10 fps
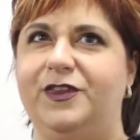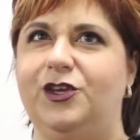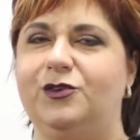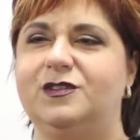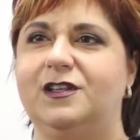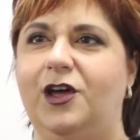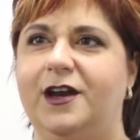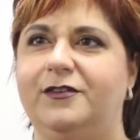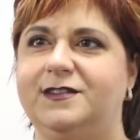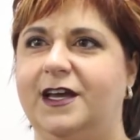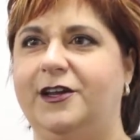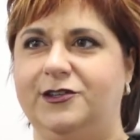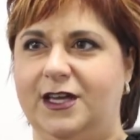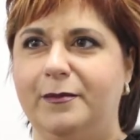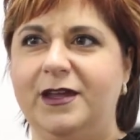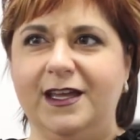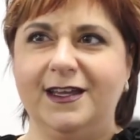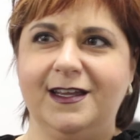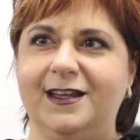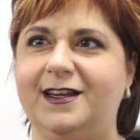use a lot of tuck your tummy
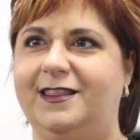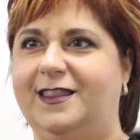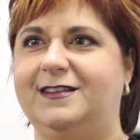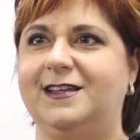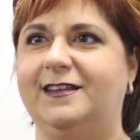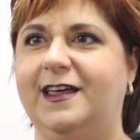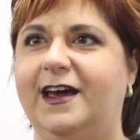in and things like